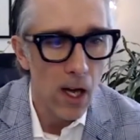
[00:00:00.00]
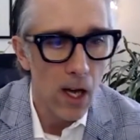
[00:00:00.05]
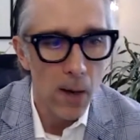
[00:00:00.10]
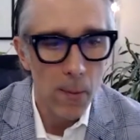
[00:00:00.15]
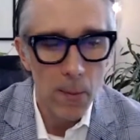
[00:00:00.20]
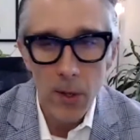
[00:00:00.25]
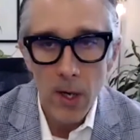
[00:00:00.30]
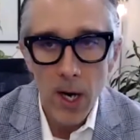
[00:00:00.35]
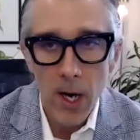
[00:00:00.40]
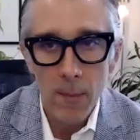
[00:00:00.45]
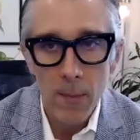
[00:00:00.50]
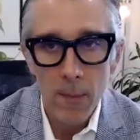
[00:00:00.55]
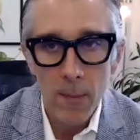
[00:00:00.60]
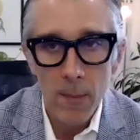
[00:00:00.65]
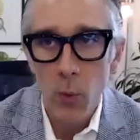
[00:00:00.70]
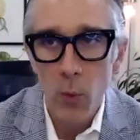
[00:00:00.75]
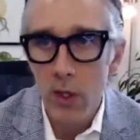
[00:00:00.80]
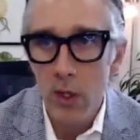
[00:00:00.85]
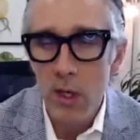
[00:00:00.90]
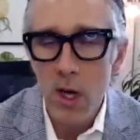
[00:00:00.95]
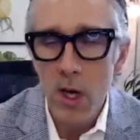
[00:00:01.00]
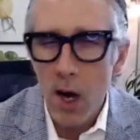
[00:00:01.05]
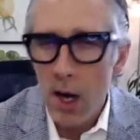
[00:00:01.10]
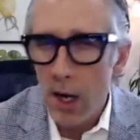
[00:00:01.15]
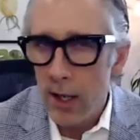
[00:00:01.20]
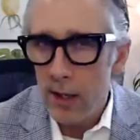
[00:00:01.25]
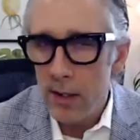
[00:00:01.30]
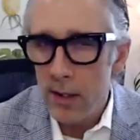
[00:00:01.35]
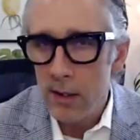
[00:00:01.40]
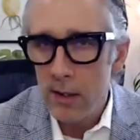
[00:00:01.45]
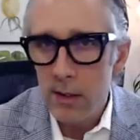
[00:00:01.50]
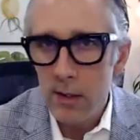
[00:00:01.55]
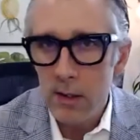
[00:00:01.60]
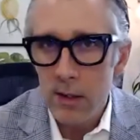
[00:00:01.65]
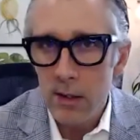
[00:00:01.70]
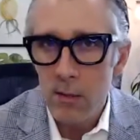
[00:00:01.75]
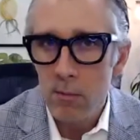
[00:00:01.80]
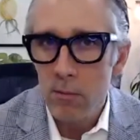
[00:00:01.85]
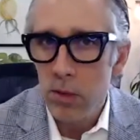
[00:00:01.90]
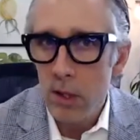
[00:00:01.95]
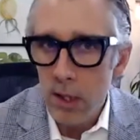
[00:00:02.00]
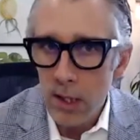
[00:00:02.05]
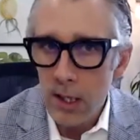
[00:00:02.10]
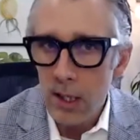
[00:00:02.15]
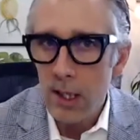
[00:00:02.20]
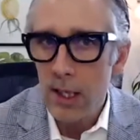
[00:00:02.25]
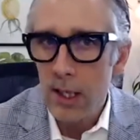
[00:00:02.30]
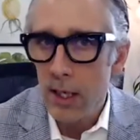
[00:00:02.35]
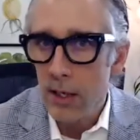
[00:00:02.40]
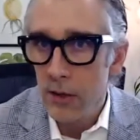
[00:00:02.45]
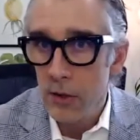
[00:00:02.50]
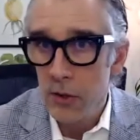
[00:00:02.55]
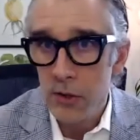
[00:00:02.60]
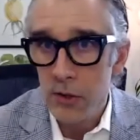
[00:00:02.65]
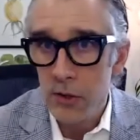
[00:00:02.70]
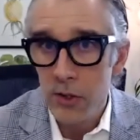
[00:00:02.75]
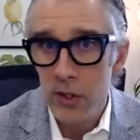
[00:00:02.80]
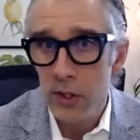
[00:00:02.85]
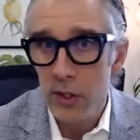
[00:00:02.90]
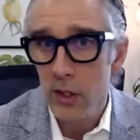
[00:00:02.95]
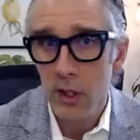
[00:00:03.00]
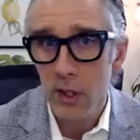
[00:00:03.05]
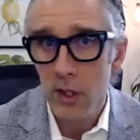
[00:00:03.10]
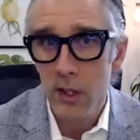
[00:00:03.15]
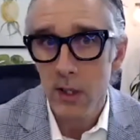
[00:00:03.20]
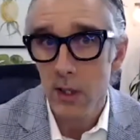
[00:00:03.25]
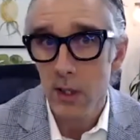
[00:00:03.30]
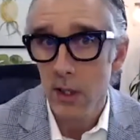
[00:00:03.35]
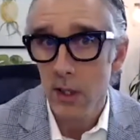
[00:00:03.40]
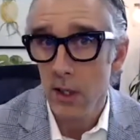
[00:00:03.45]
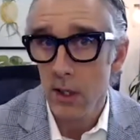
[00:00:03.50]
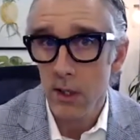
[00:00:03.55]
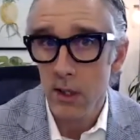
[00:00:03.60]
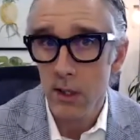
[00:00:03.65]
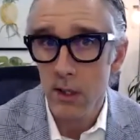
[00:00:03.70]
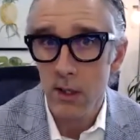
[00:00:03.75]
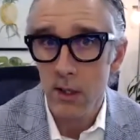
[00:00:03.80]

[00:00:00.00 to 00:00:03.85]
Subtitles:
perhaps were not completely understood on